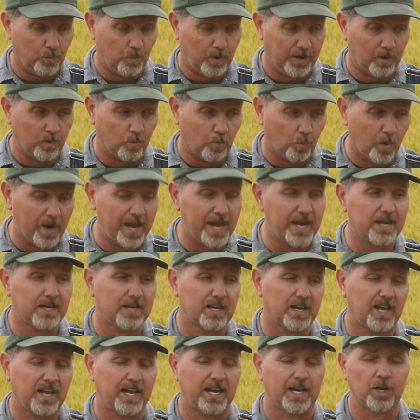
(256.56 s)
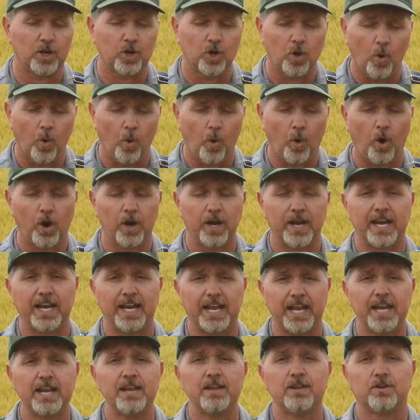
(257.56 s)
in wheat and in corn,
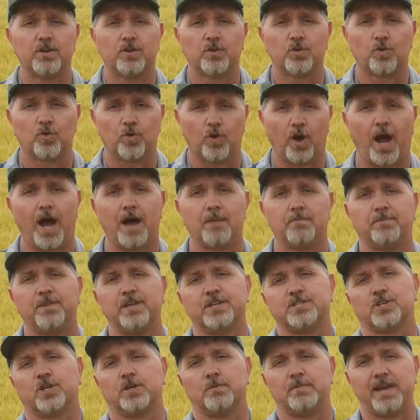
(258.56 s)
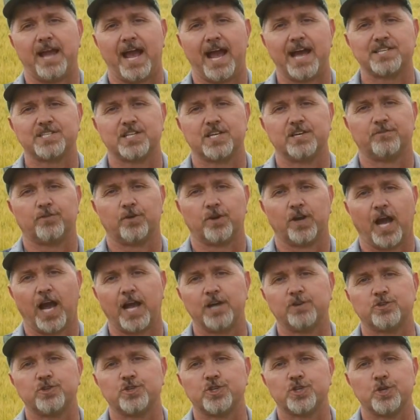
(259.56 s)
in any crop that's going to be asking for
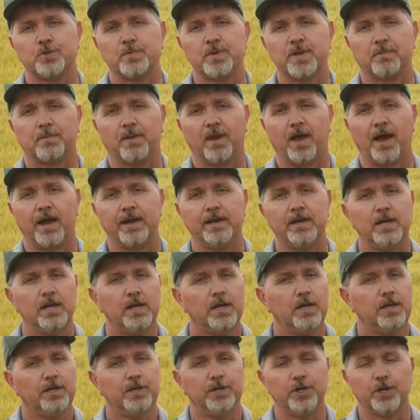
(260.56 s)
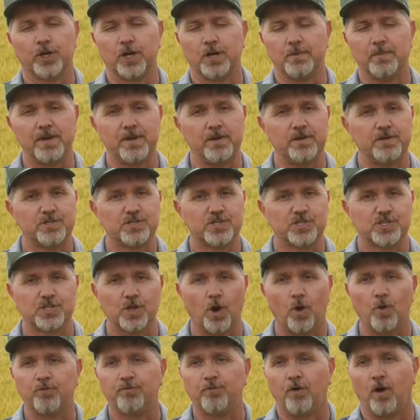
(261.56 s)
nitrogen to be applied, you're going to be
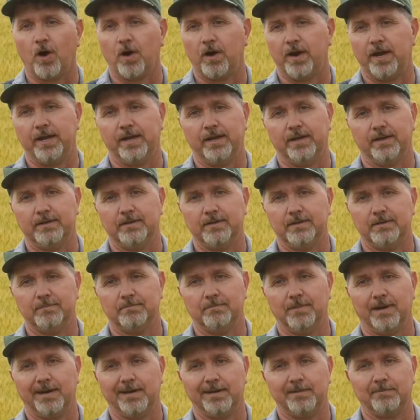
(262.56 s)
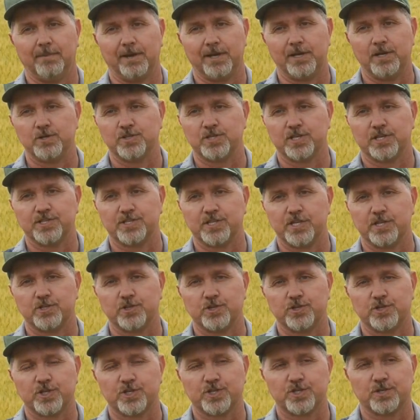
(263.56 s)
so far ahead by using a
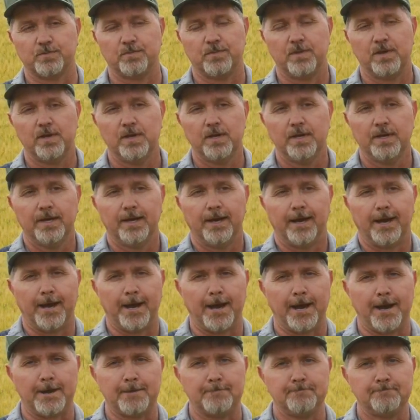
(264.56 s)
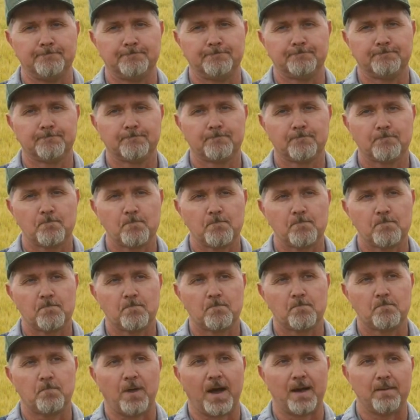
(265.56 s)
sensor system.
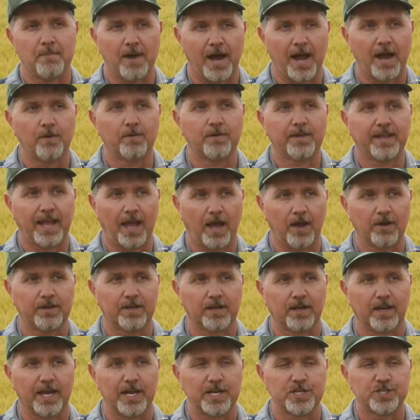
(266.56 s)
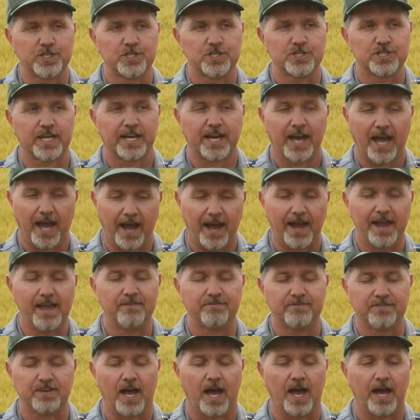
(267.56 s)
By my calculations, and I
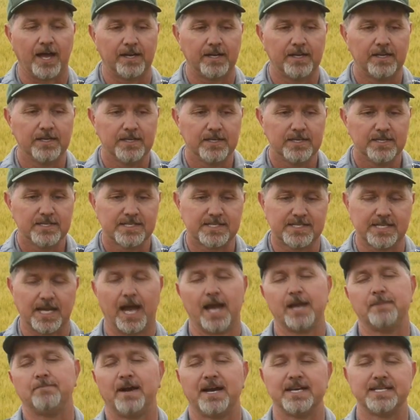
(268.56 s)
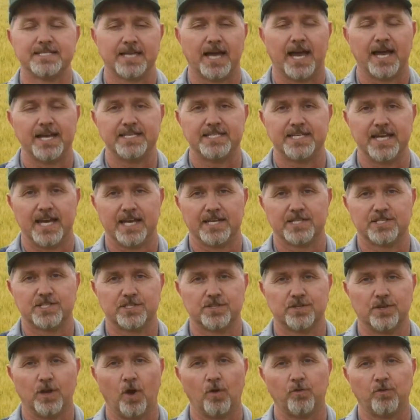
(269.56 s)
have done side-by-side
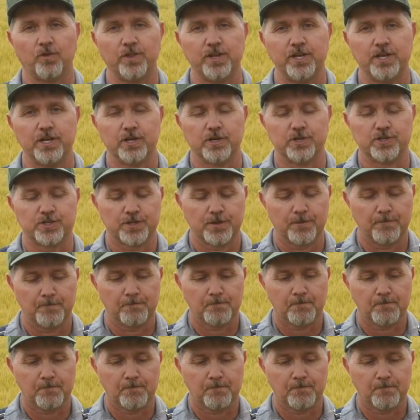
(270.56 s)
tests over the years,